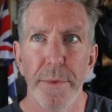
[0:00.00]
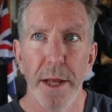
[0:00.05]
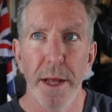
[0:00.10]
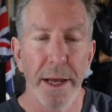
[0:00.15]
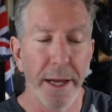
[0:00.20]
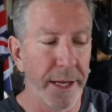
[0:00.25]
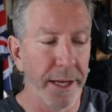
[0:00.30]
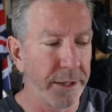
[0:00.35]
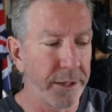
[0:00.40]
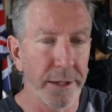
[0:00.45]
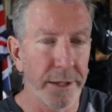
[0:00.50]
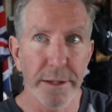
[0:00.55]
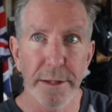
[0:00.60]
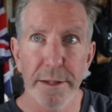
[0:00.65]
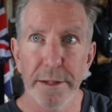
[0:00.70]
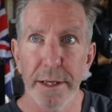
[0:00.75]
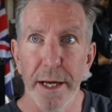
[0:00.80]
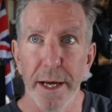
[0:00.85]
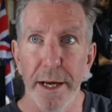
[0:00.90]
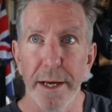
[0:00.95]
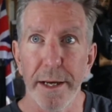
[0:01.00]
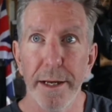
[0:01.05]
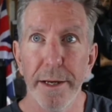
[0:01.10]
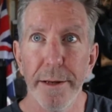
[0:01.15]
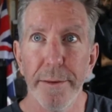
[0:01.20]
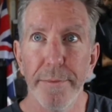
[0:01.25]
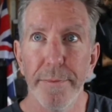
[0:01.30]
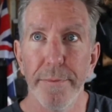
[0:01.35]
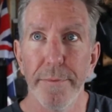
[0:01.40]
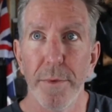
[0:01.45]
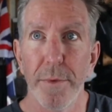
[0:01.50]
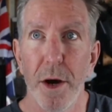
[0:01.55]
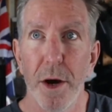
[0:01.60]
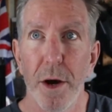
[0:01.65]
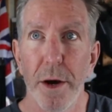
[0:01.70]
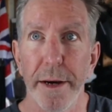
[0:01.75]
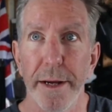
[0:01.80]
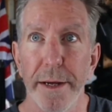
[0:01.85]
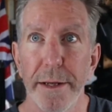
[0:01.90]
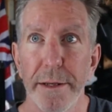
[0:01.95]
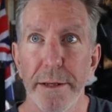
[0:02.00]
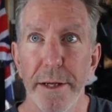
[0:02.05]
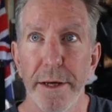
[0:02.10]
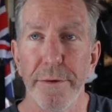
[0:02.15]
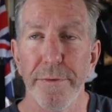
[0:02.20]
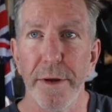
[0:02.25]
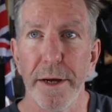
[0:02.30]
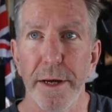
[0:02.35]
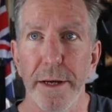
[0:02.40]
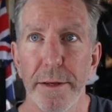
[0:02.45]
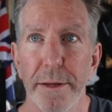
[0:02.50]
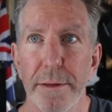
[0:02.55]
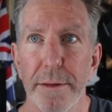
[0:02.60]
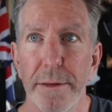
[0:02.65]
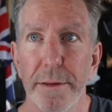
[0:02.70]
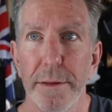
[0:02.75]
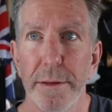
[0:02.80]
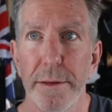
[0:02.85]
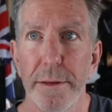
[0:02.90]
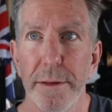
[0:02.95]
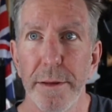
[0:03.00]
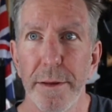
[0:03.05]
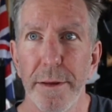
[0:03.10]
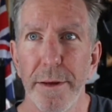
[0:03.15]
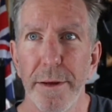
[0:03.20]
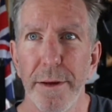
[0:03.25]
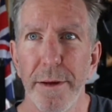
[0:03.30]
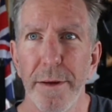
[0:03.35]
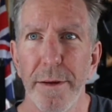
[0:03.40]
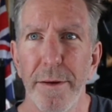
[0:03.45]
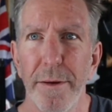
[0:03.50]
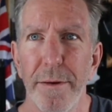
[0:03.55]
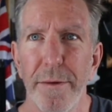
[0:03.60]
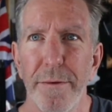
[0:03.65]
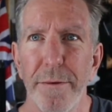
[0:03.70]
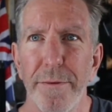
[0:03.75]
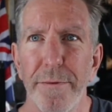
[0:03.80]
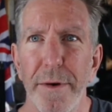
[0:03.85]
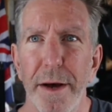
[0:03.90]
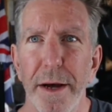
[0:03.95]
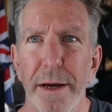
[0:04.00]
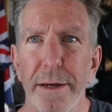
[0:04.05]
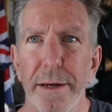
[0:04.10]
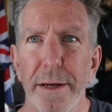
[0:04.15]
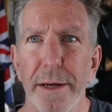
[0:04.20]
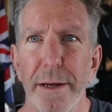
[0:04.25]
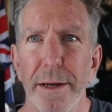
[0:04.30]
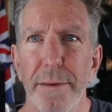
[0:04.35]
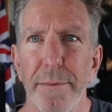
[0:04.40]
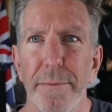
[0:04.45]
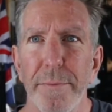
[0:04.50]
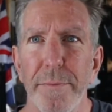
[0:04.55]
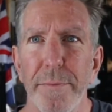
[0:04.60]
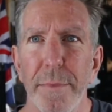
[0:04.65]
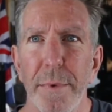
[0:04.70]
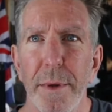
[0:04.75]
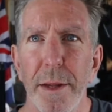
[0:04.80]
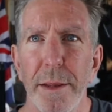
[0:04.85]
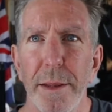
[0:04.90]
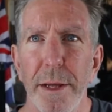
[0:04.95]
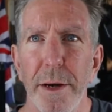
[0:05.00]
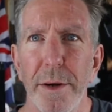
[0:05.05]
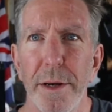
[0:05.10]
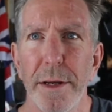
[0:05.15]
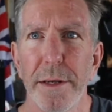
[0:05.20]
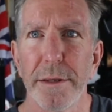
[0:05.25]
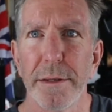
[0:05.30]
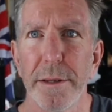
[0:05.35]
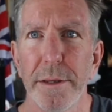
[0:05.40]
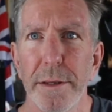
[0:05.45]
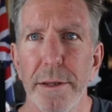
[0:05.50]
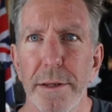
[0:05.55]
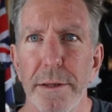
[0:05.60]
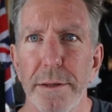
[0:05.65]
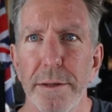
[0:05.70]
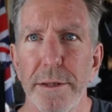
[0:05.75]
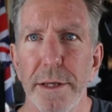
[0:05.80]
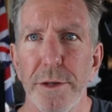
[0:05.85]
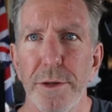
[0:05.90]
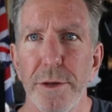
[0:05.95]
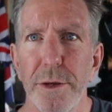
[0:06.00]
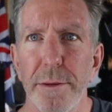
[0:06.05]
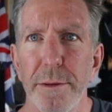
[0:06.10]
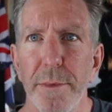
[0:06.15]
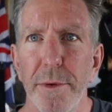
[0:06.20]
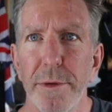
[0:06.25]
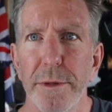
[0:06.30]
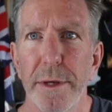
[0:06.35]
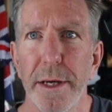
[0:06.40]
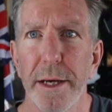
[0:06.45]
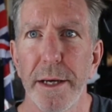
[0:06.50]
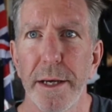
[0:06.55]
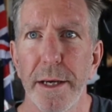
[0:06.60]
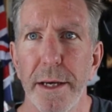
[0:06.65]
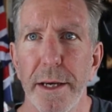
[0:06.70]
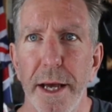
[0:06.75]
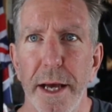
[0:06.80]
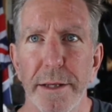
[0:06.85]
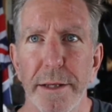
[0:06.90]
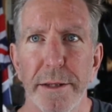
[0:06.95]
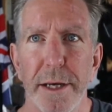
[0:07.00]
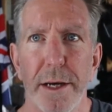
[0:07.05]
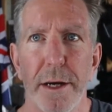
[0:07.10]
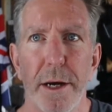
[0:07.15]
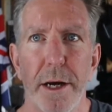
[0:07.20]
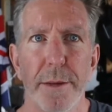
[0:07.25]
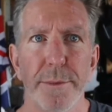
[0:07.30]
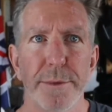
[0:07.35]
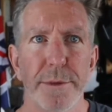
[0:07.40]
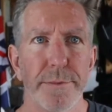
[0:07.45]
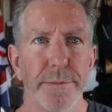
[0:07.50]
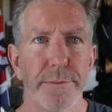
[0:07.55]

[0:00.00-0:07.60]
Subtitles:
It does say on it, if I can find it, there it is, Citra, Mosaic, and Cascade hops.